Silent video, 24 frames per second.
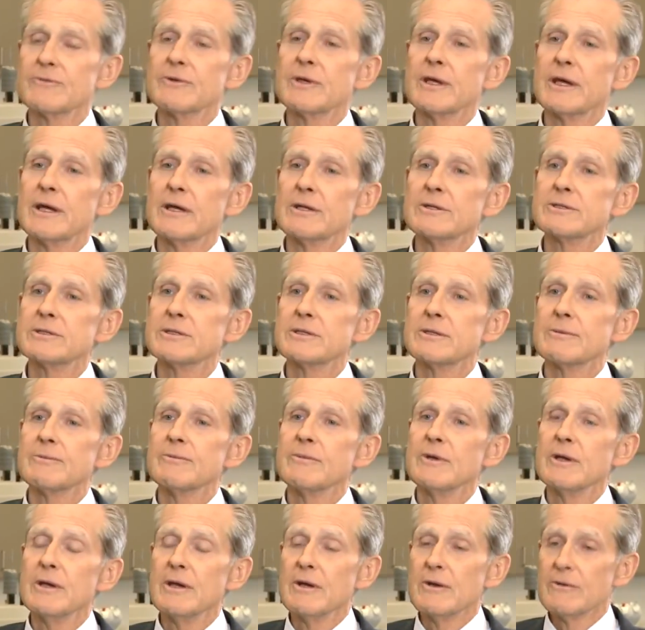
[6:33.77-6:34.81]
of
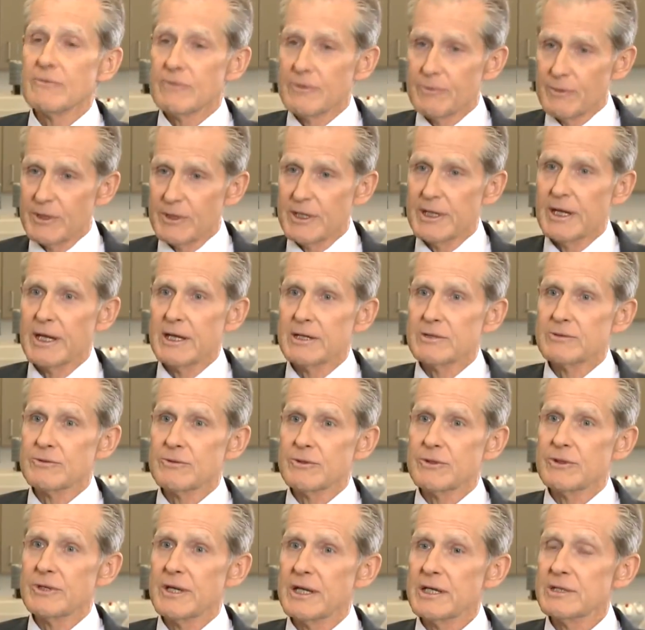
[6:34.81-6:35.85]
calcium from the
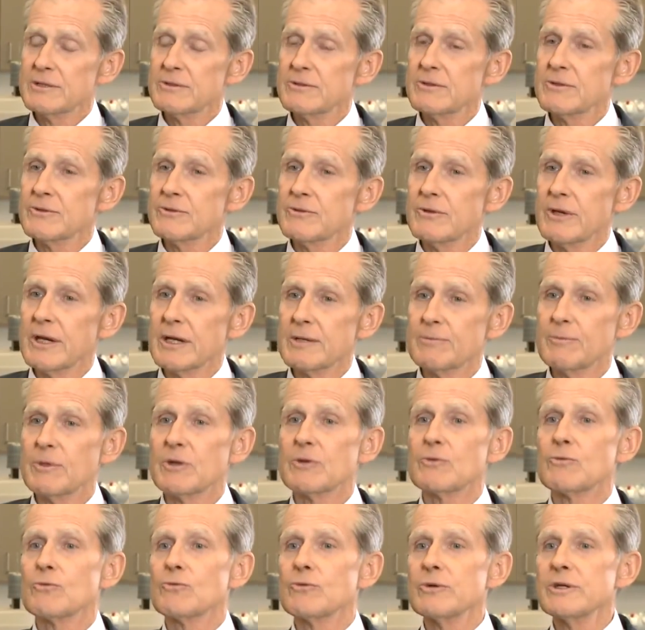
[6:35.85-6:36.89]
gastrointestinal tract,
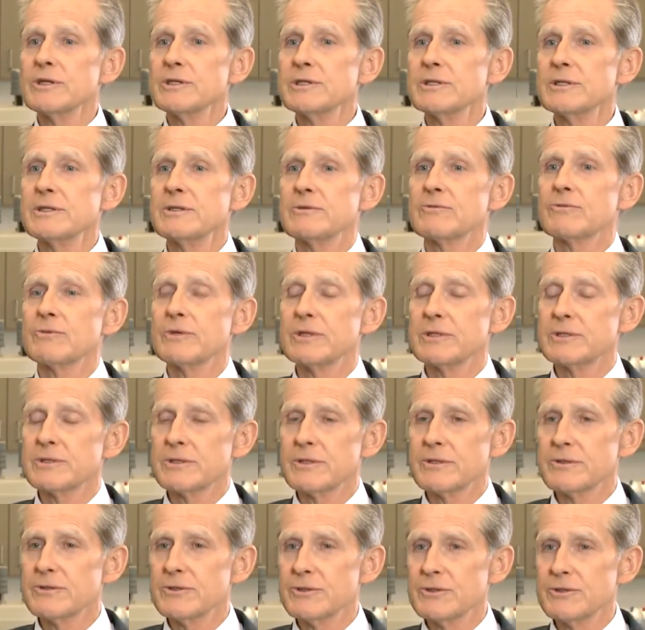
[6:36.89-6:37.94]
but recent
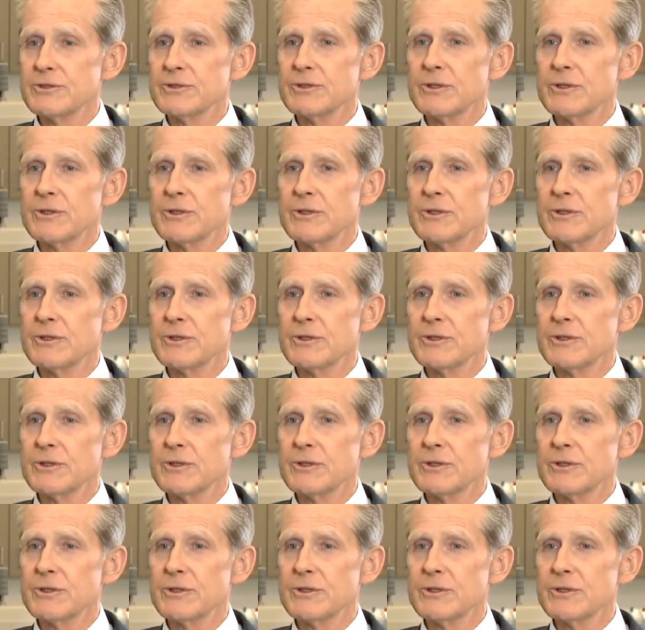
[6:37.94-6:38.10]
research has